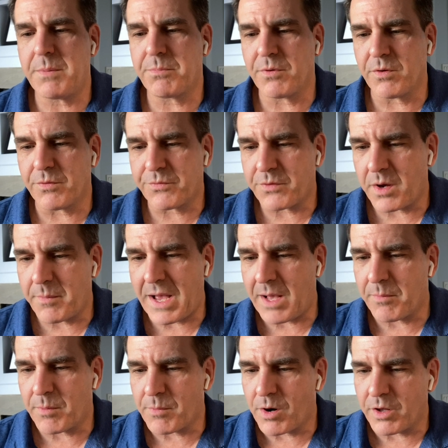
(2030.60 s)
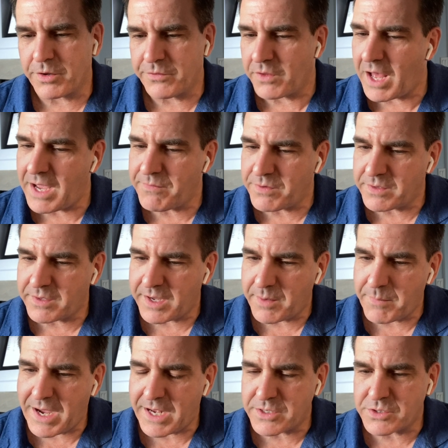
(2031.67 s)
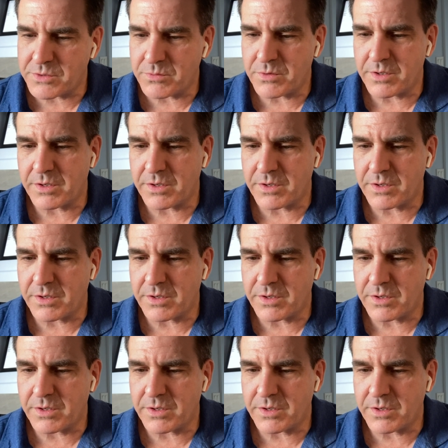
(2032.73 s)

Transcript: people from Albemarle and Livent, I imagine.